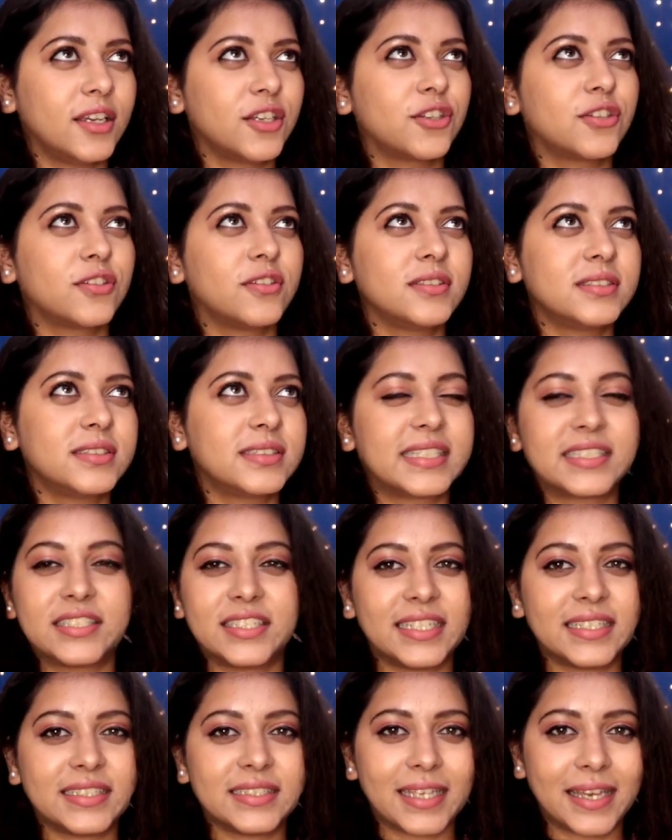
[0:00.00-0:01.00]
you know,
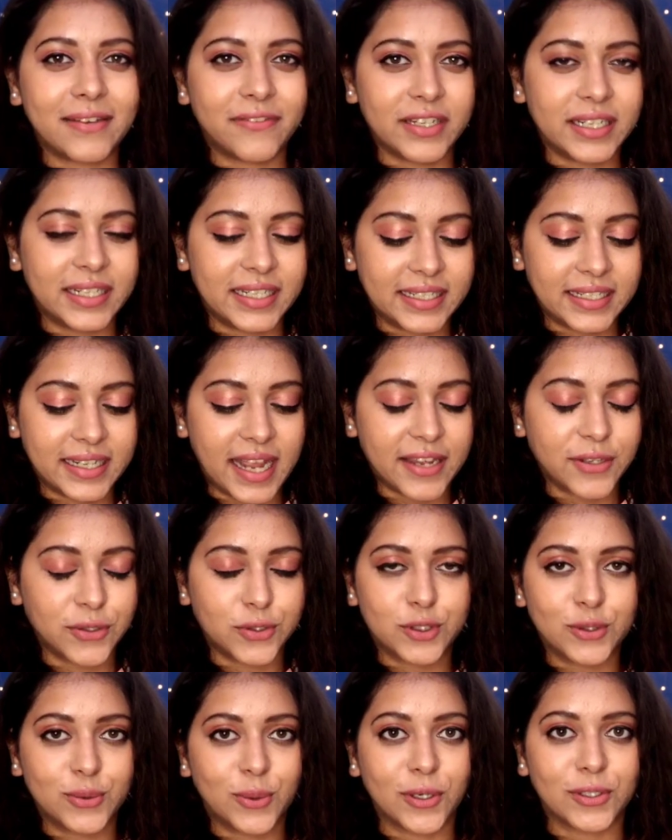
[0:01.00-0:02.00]
16, 17, I
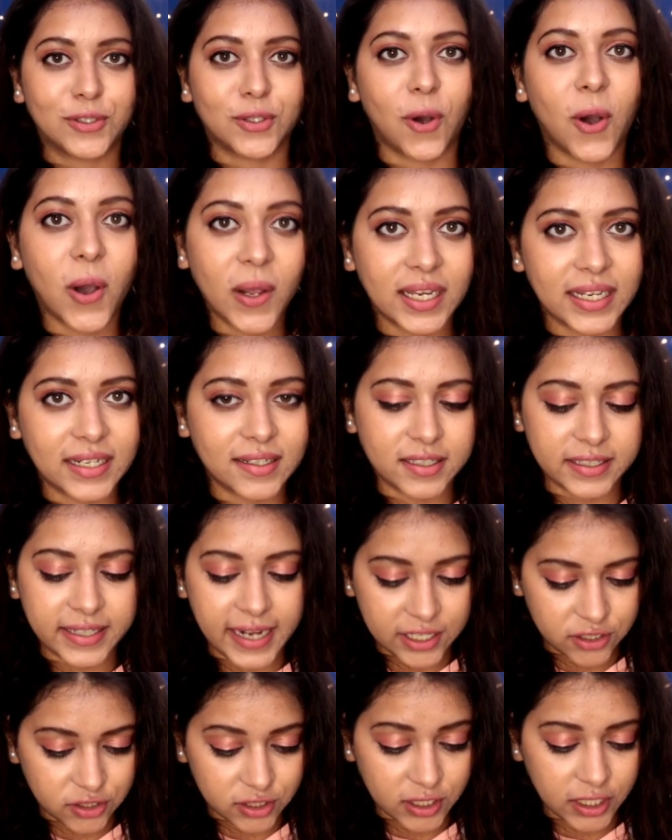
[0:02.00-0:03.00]
used to watch all
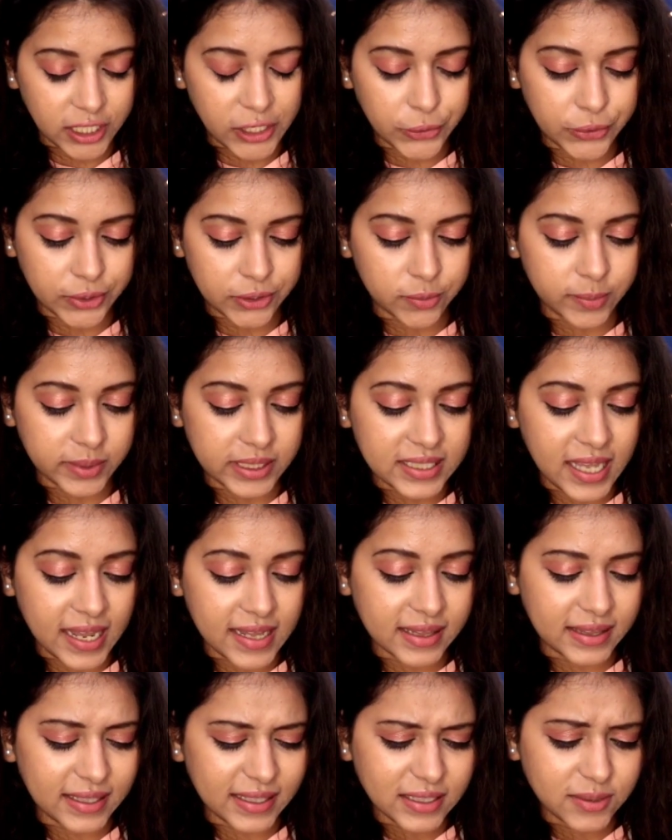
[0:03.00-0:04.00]
international YouTubers,
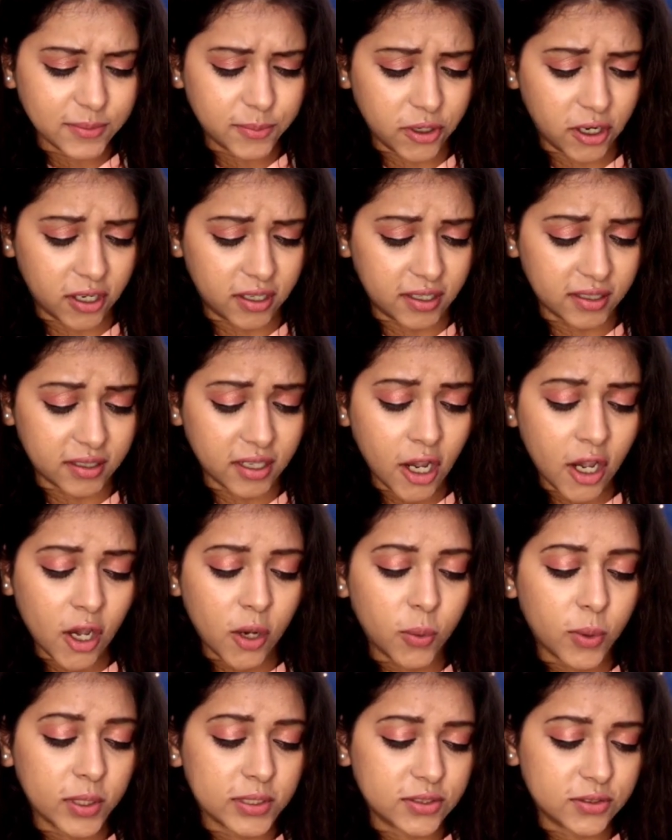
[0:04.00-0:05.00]
and this product
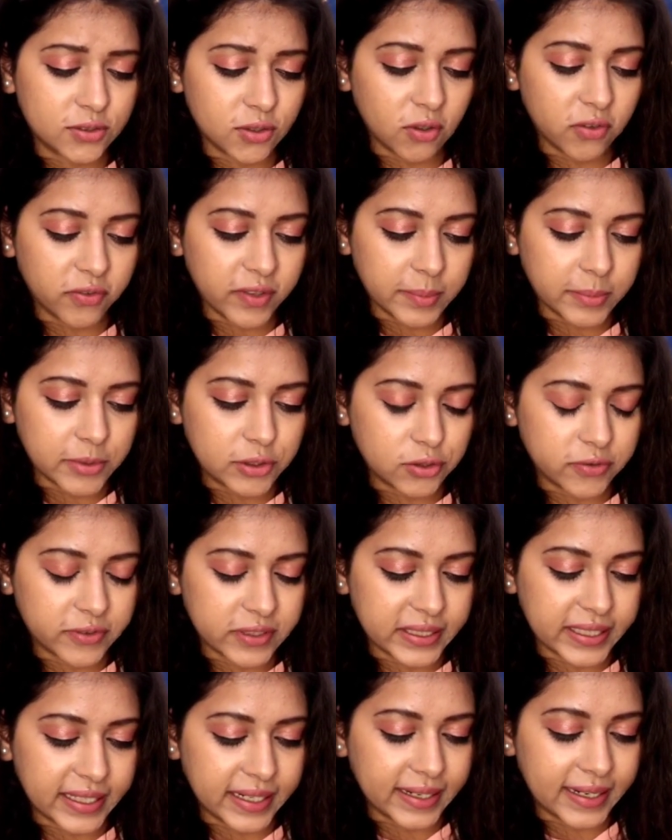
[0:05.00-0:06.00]
was so famous over
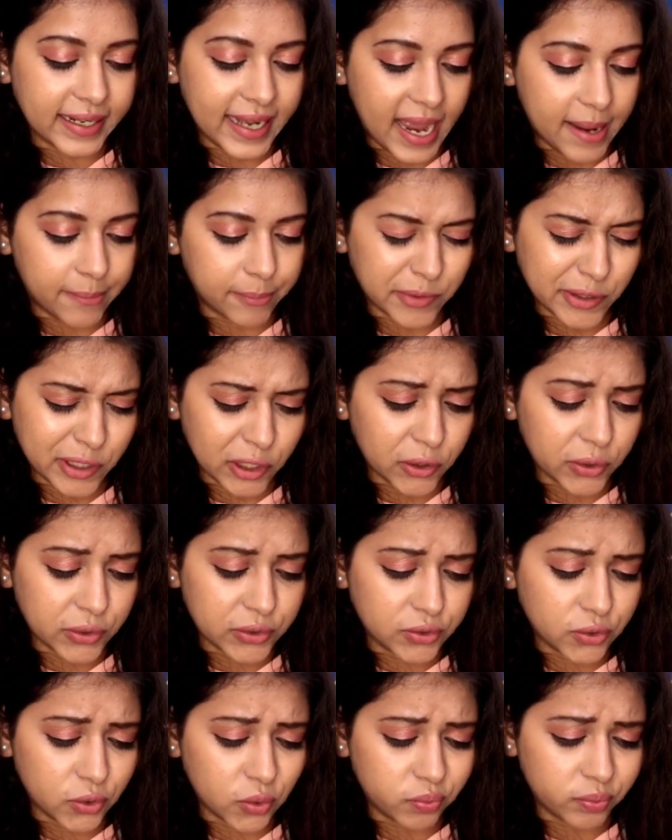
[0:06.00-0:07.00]
there, Glam Glow
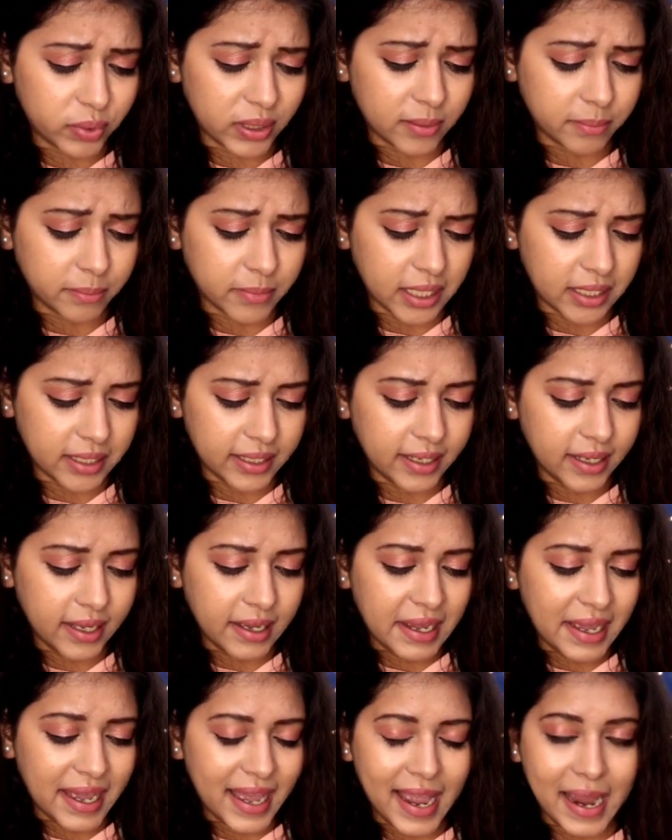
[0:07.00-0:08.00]
Super Mud
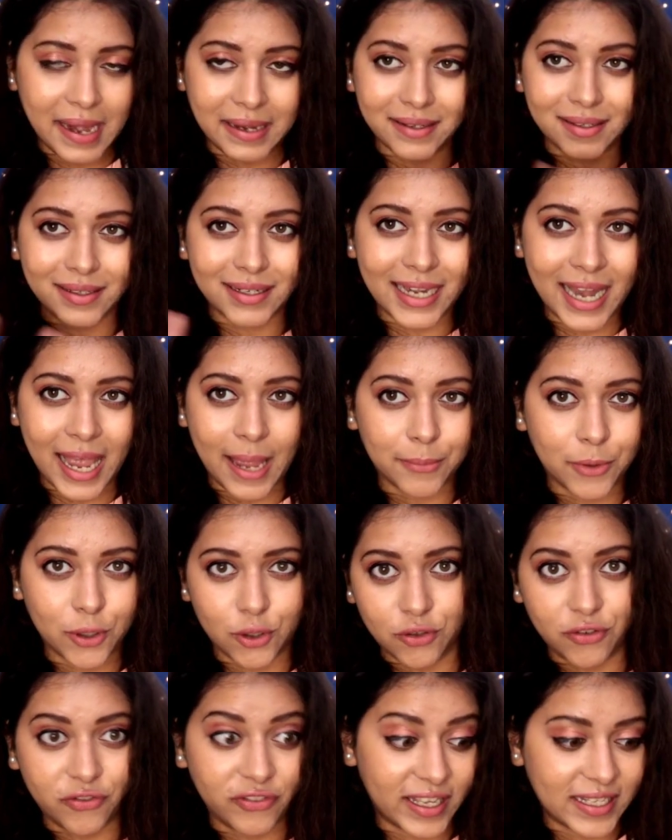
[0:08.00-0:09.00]
and the Glam
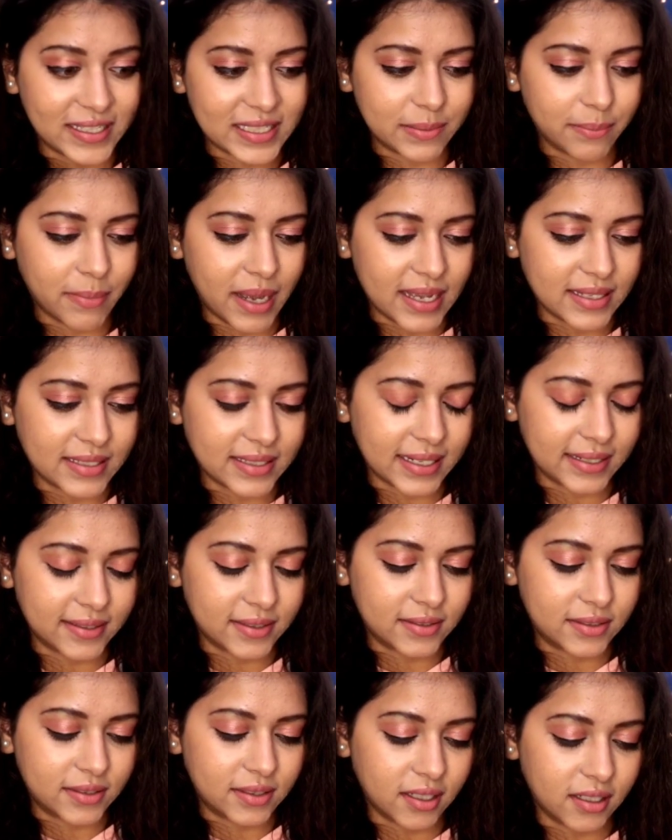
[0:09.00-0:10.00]
Glow face mask
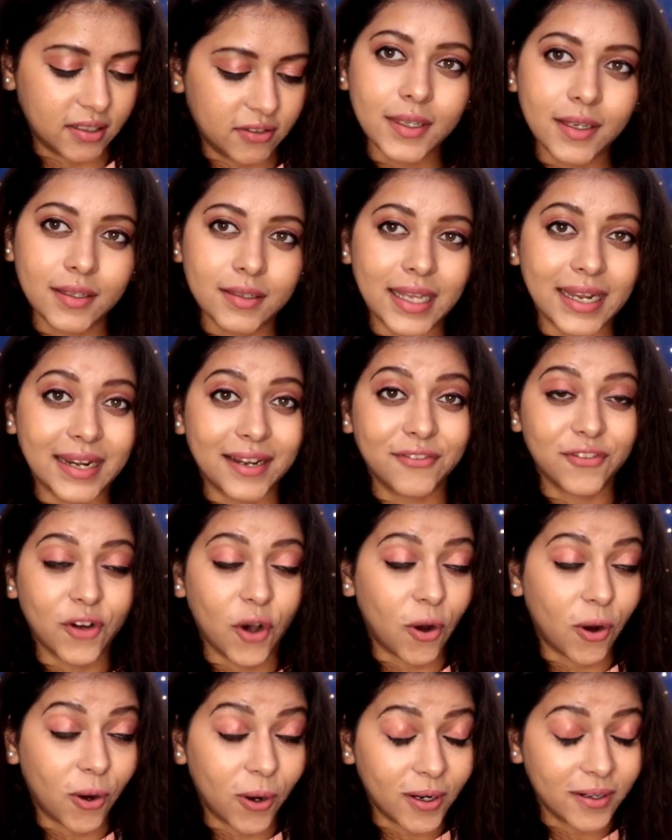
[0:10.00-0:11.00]
and stuff, that I've
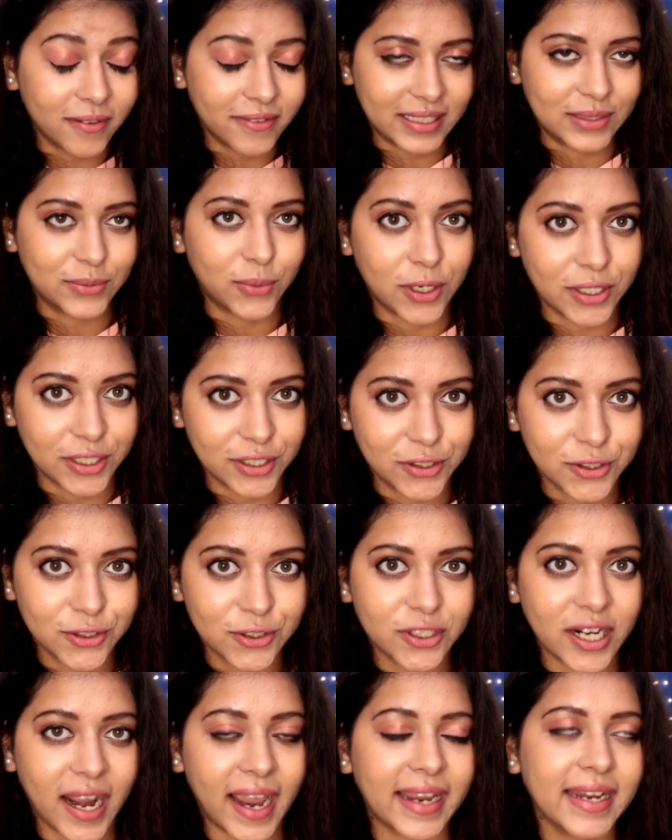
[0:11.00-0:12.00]
always wanted to
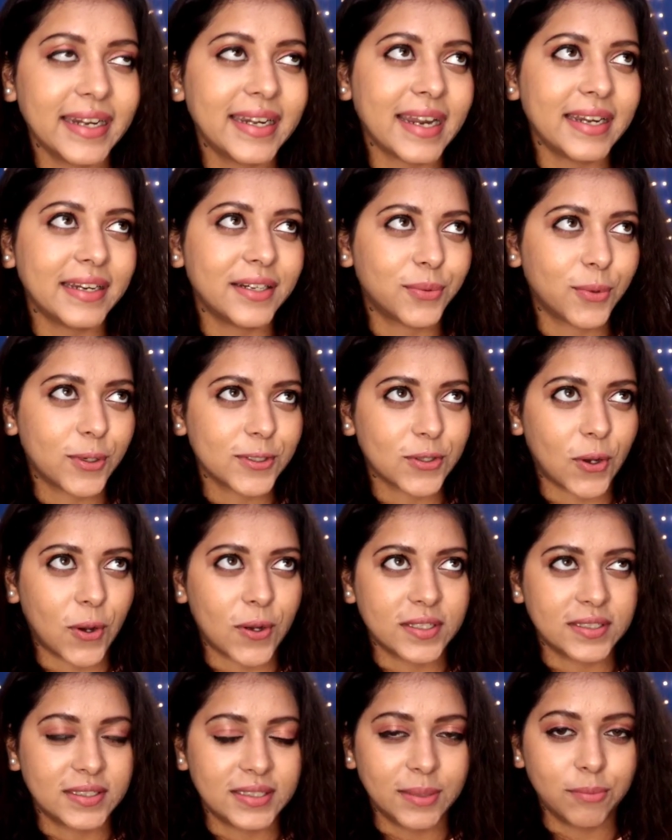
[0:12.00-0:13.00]
try it, and it was
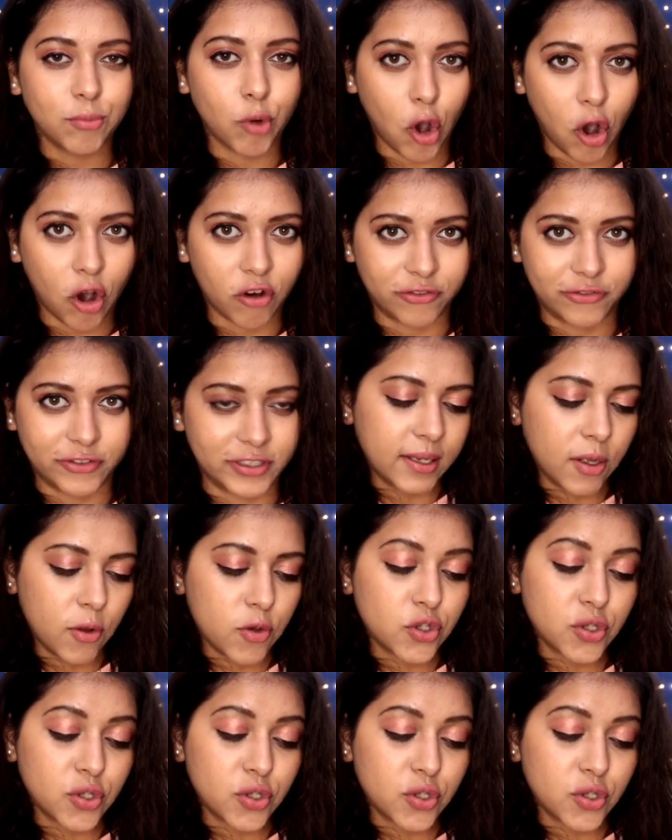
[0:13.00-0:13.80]
on some offer.